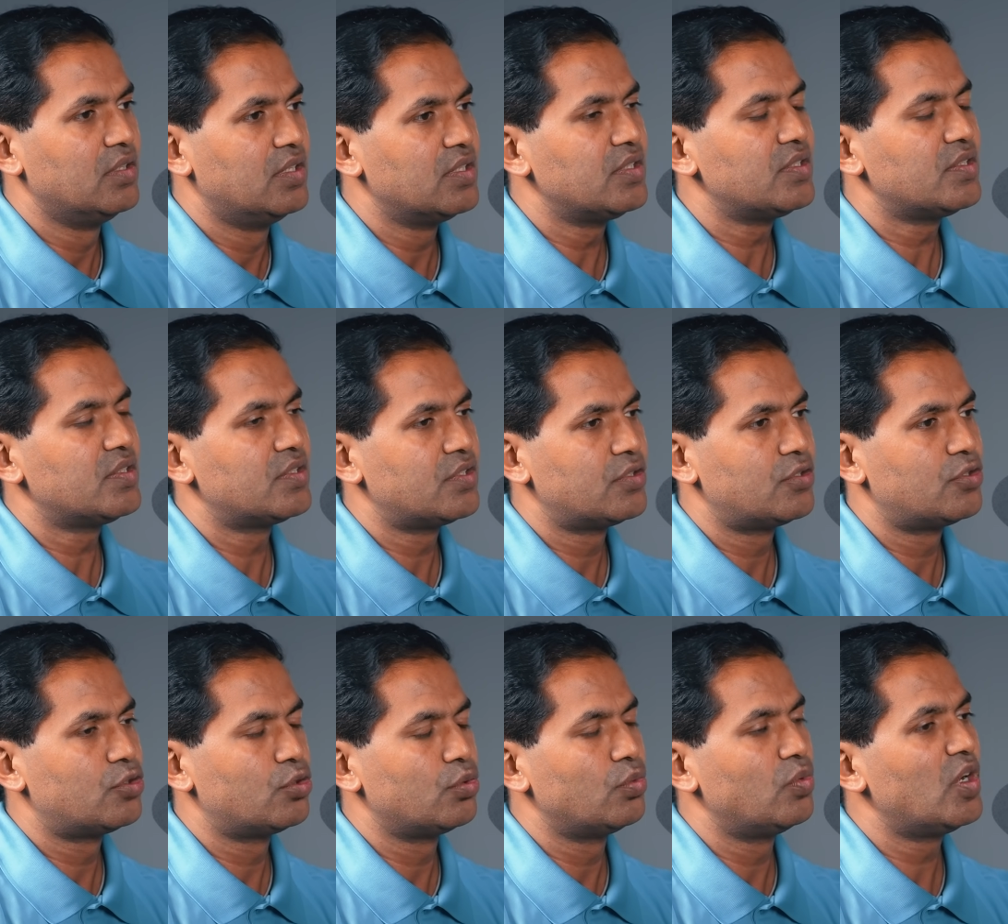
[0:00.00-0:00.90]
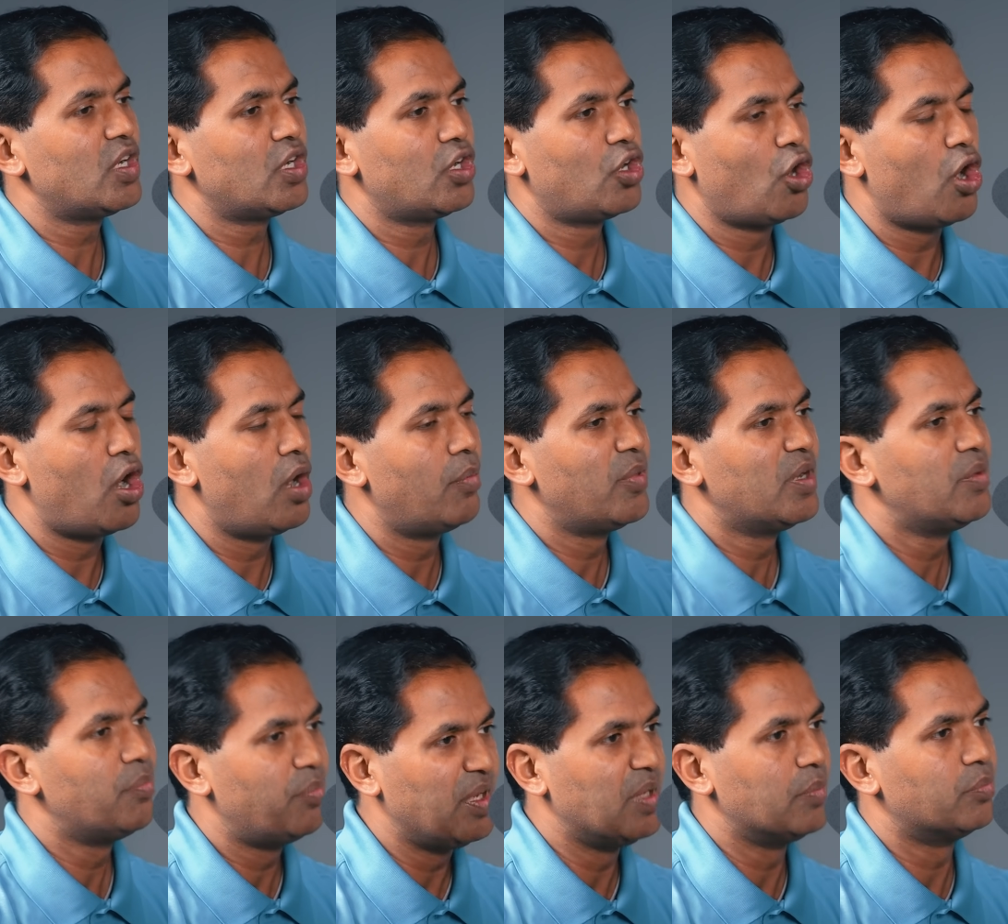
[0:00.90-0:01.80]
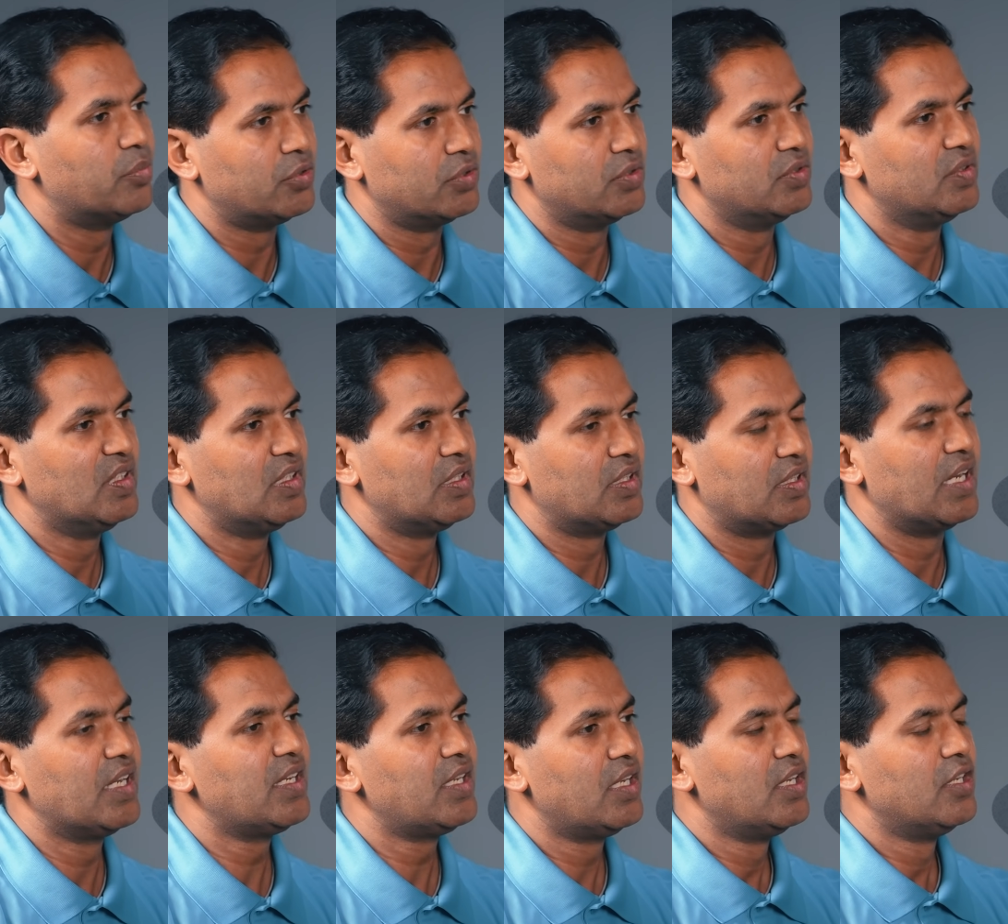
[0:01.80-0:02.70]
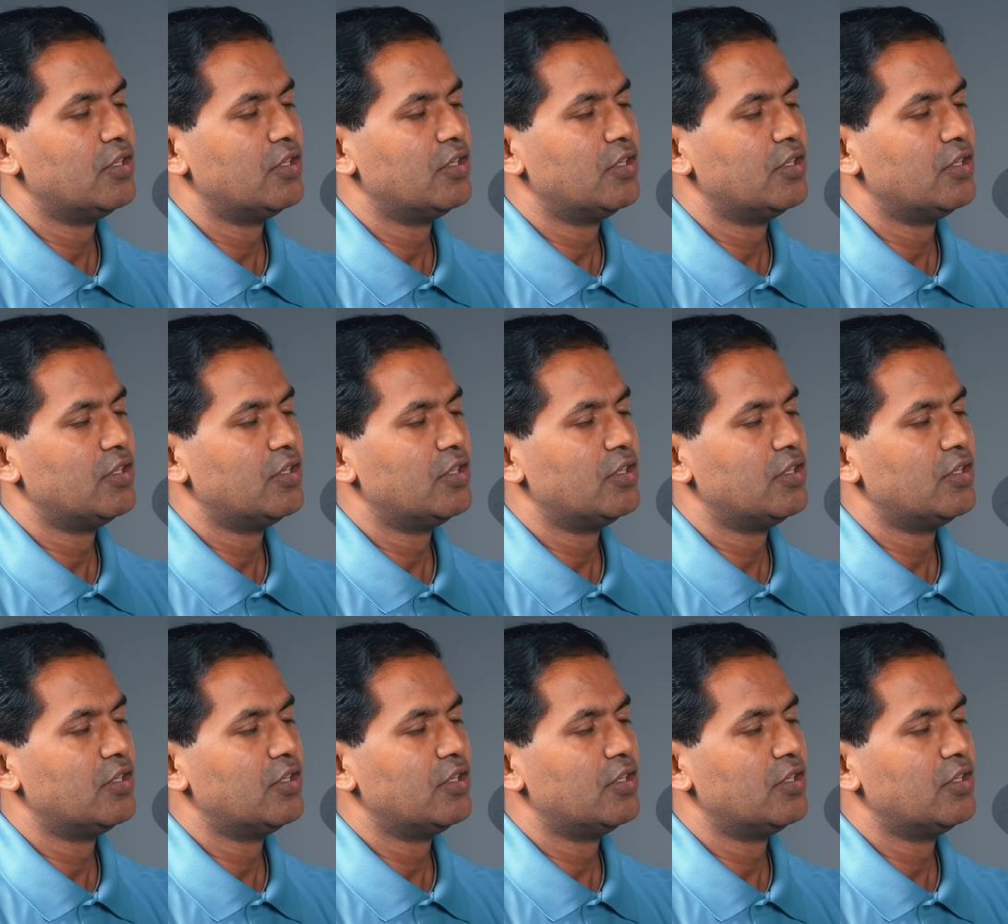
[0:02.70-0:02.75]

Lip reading: this to a common people, right?